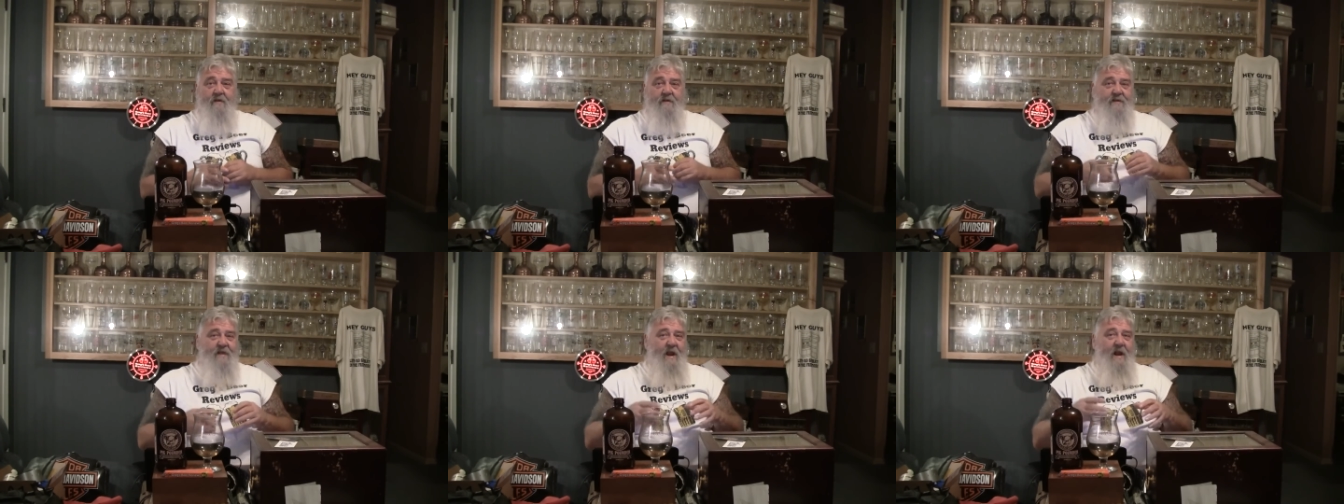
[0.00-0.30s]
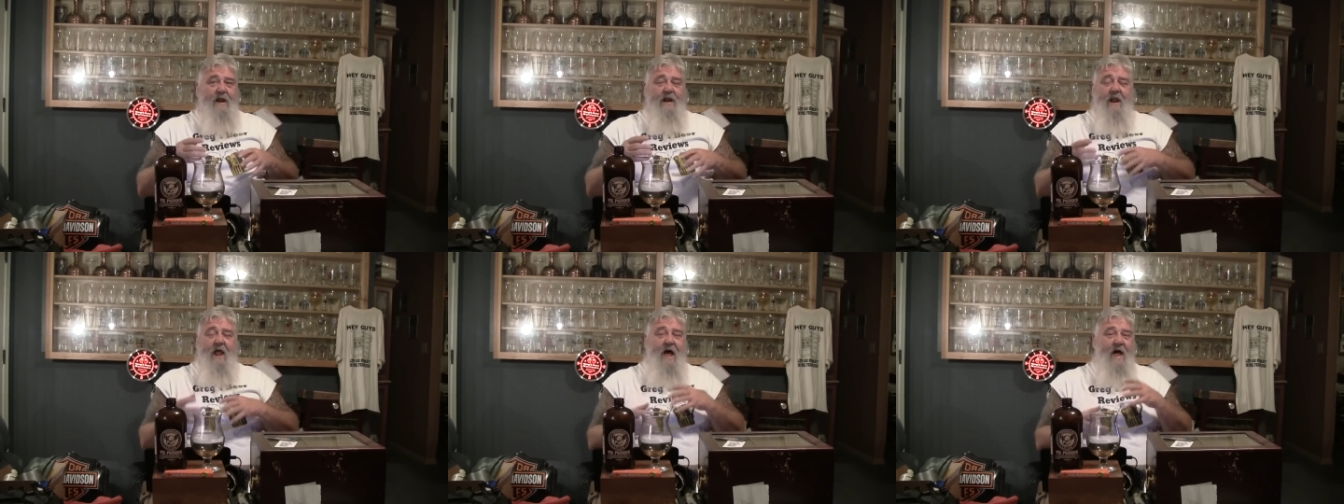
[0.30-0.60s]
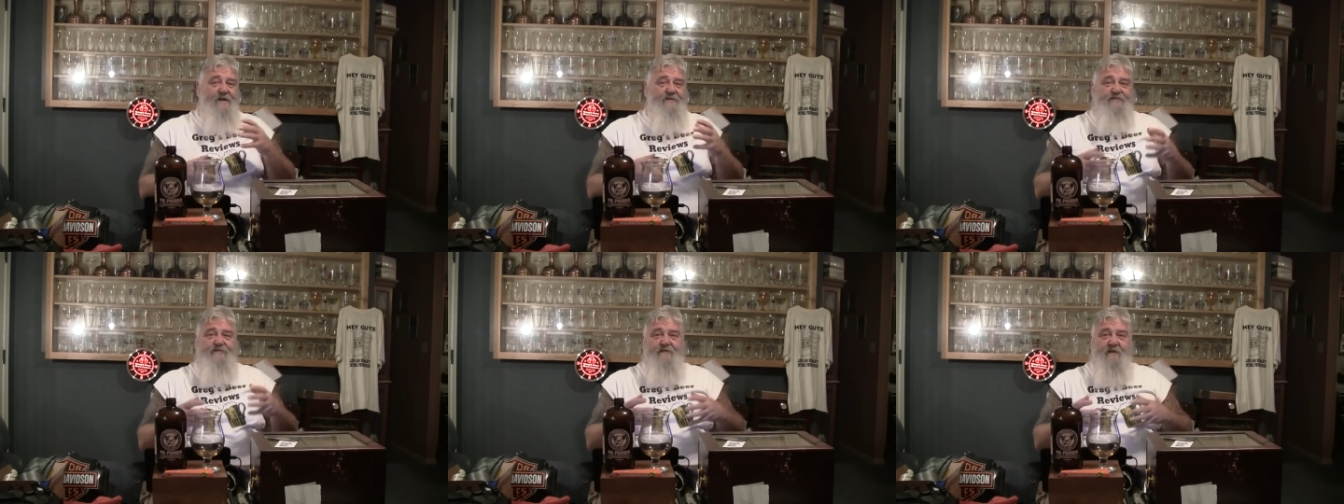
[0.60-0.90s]
Got a
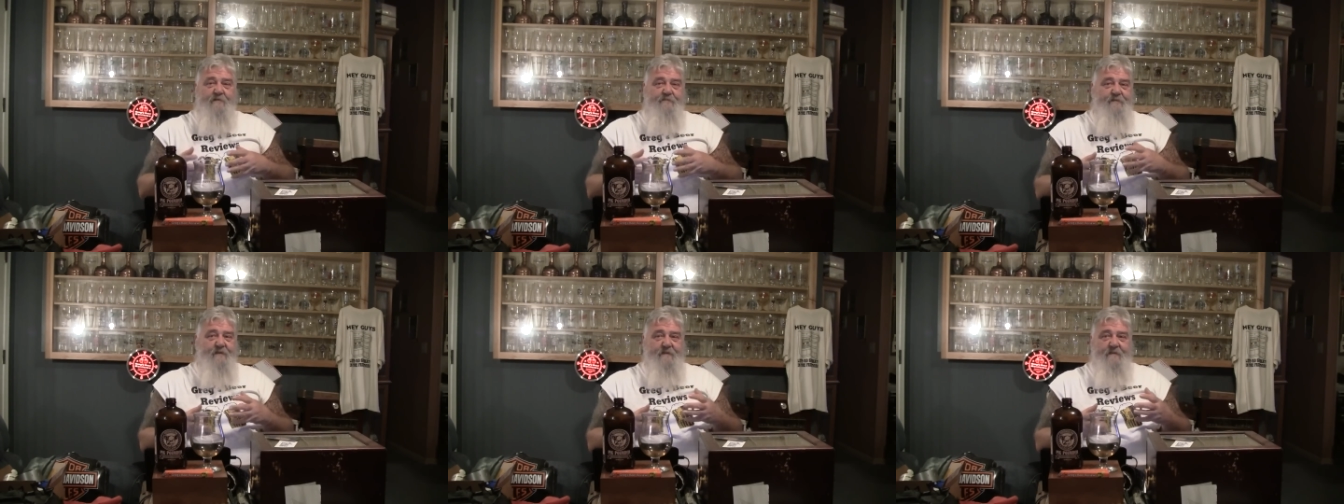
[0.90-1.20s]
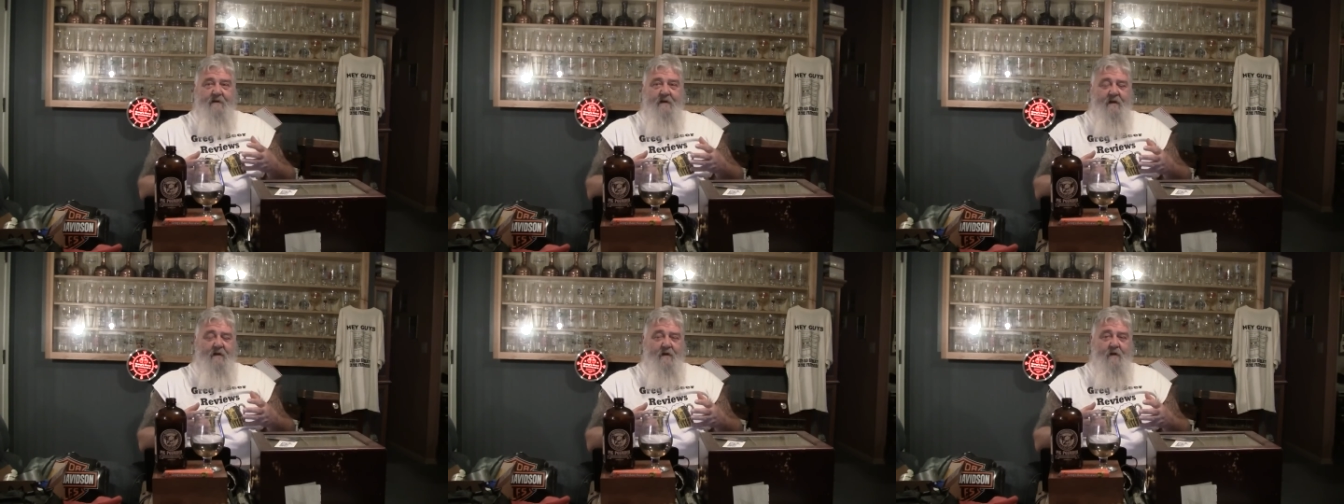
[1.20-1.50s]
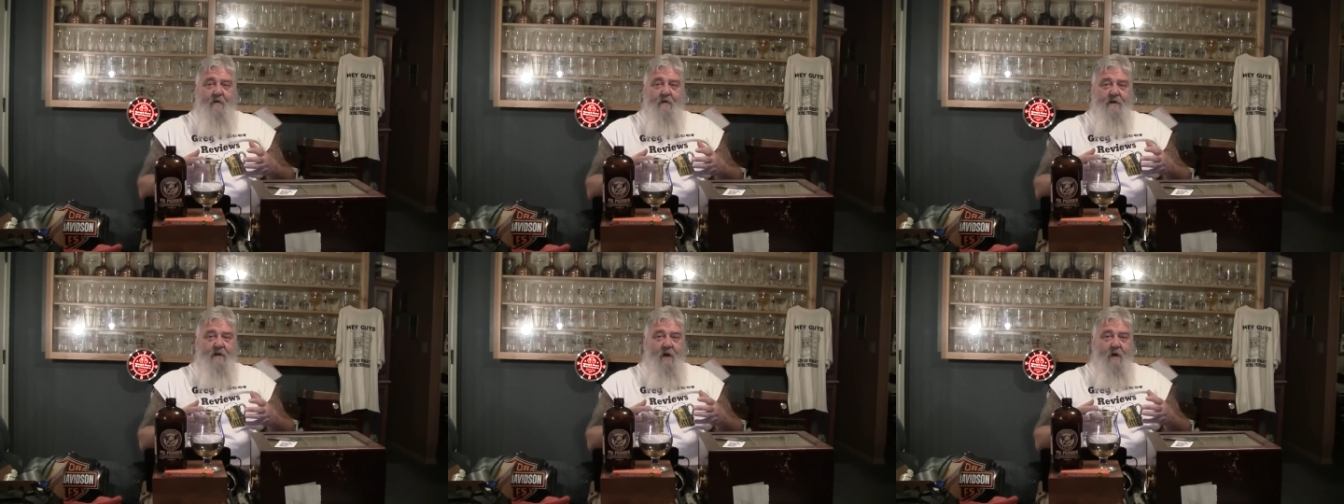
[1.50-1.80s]
lot of stuff in there
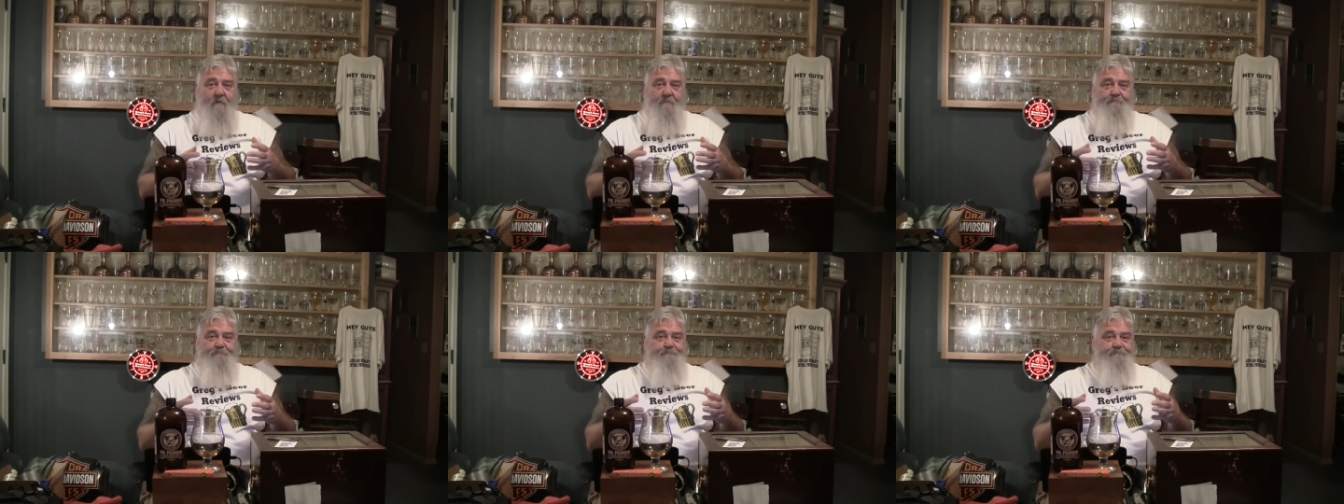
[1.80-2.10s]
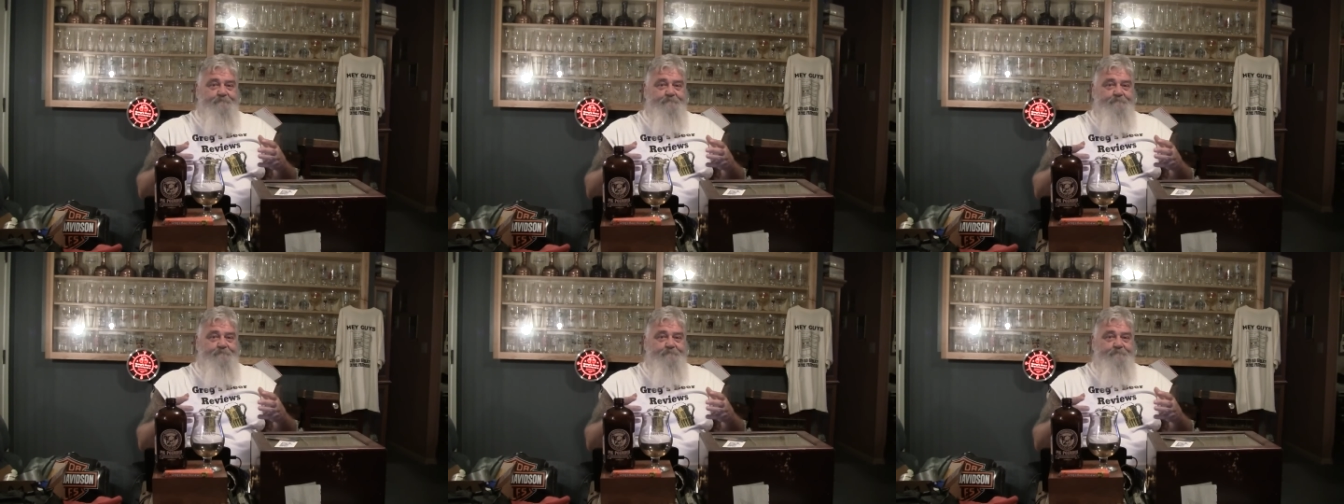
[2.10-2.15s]
going on